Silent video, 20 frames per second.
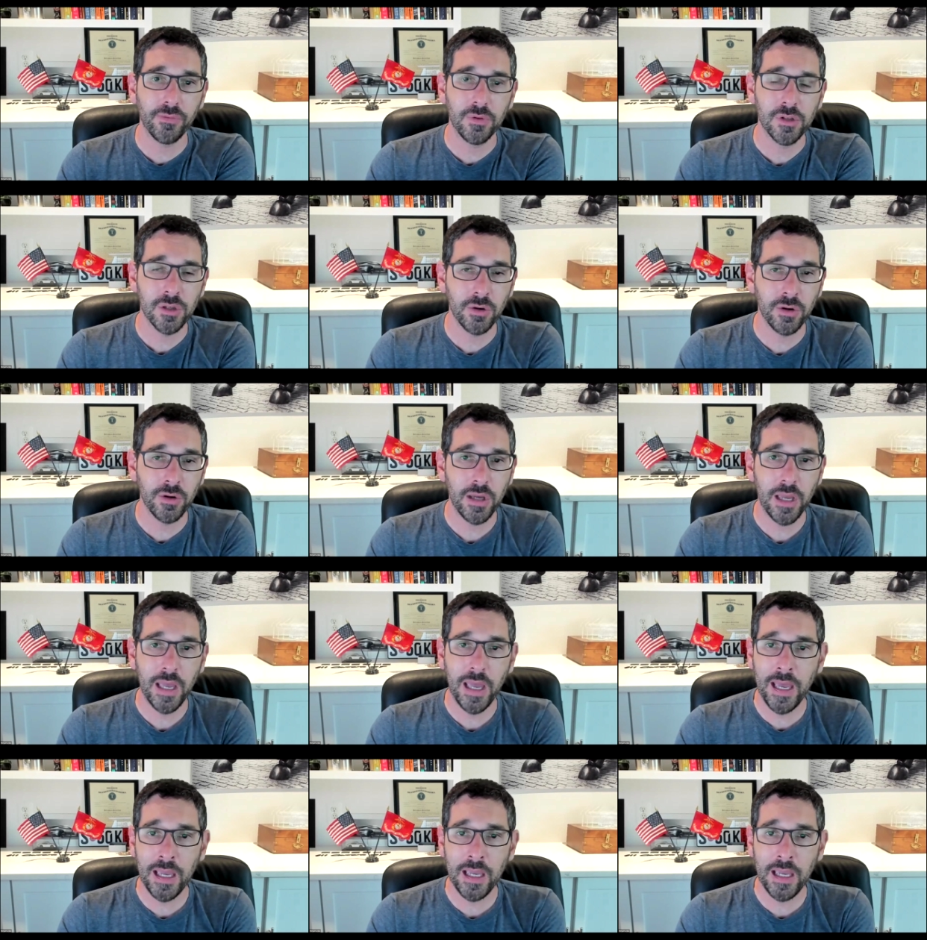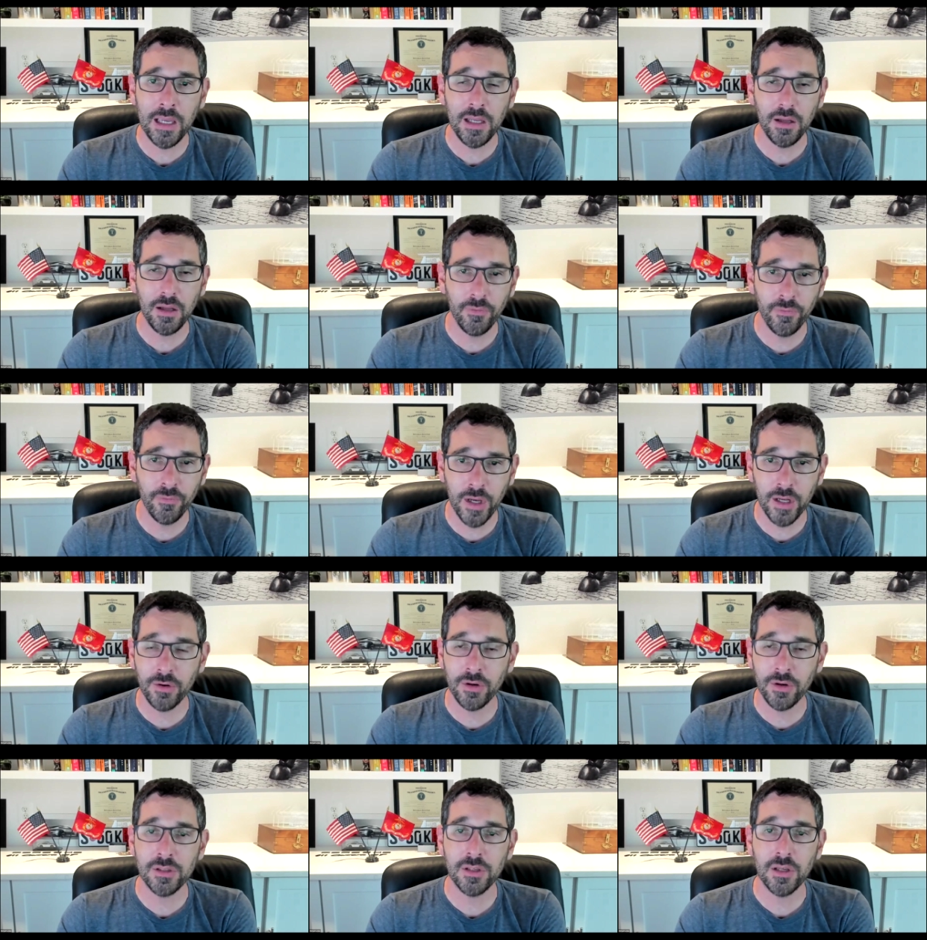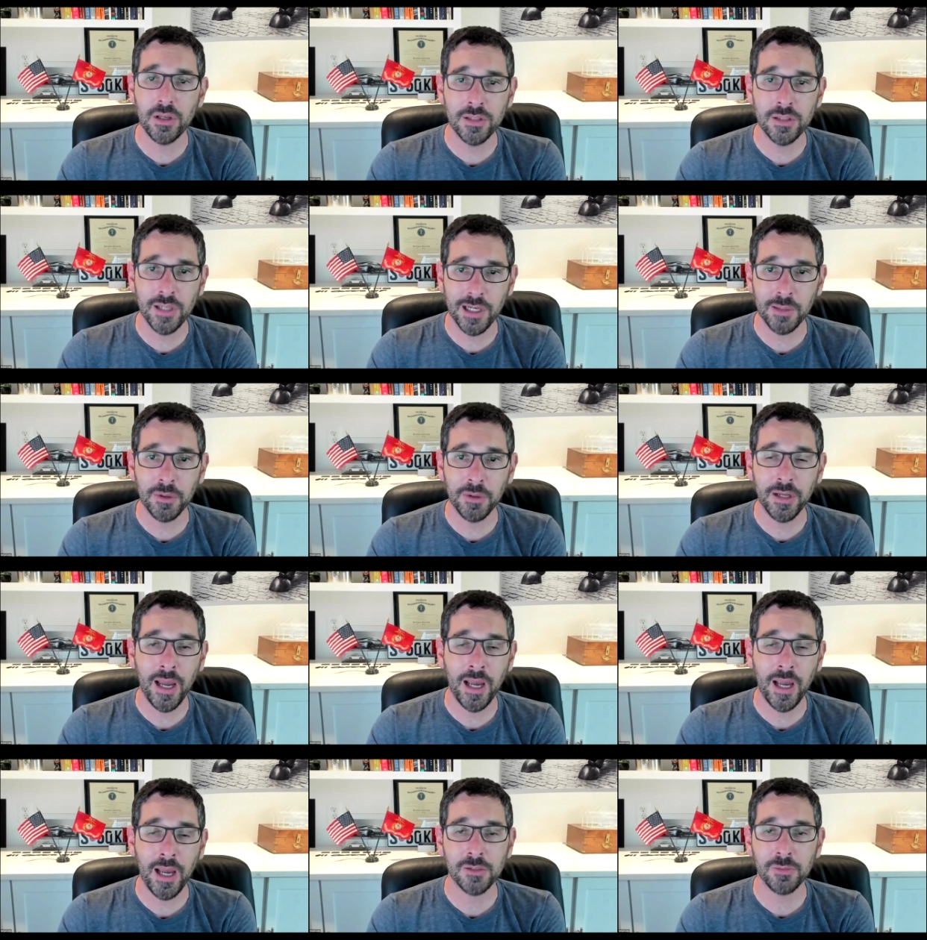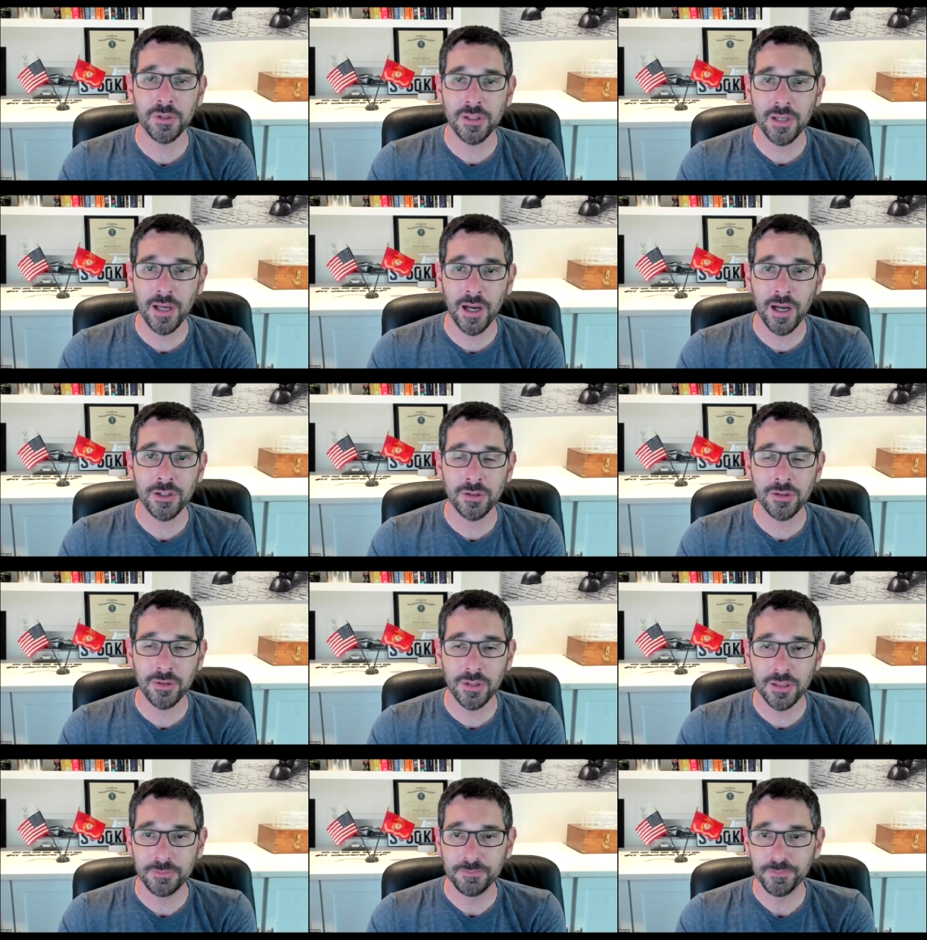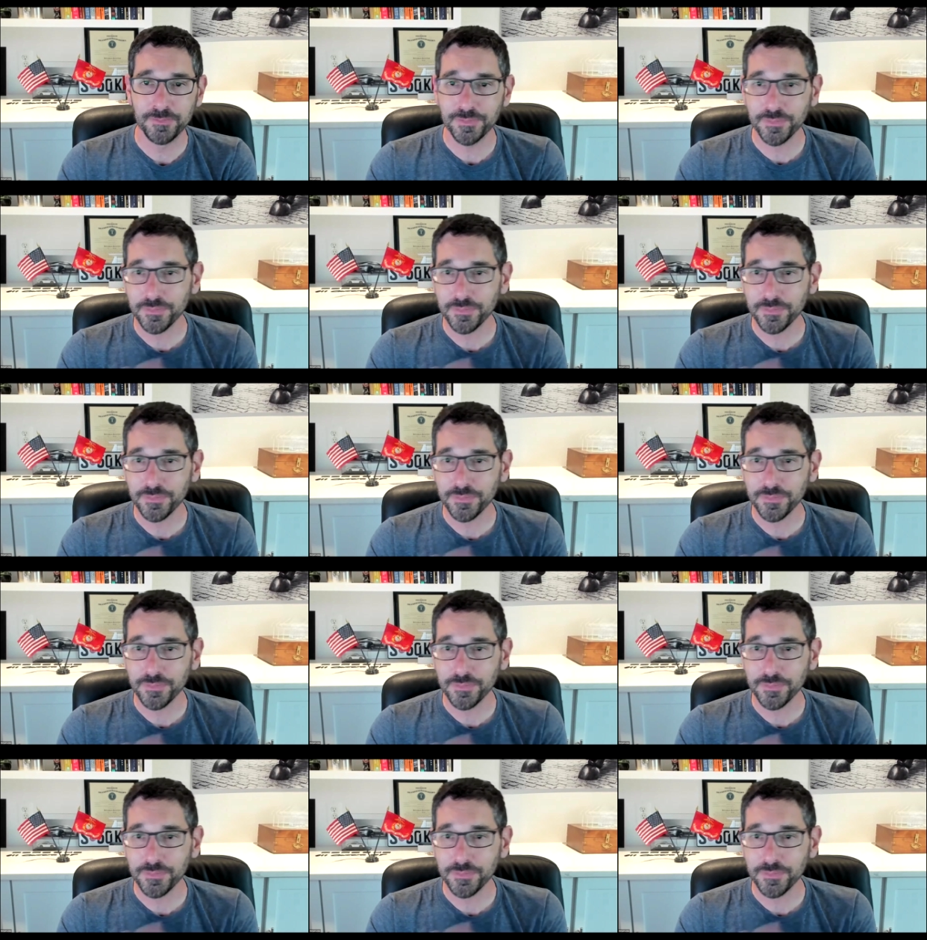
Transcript: So a veteran's entitlement has to be tied to it.